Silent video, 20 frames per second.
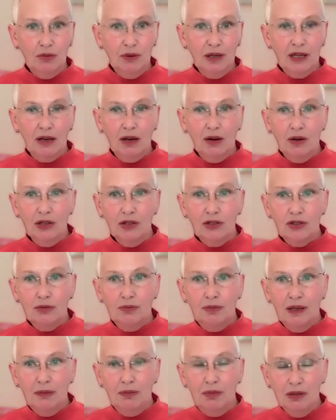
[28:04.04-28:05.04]
we're going to
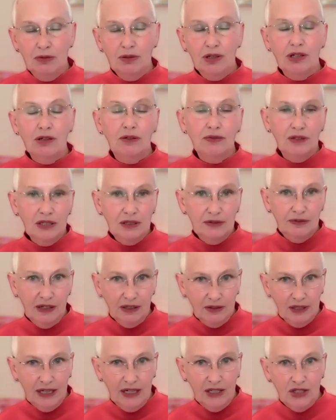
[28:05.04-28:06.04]
be building on this
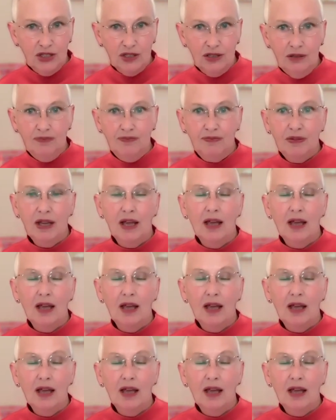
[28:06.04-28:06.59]
foundation,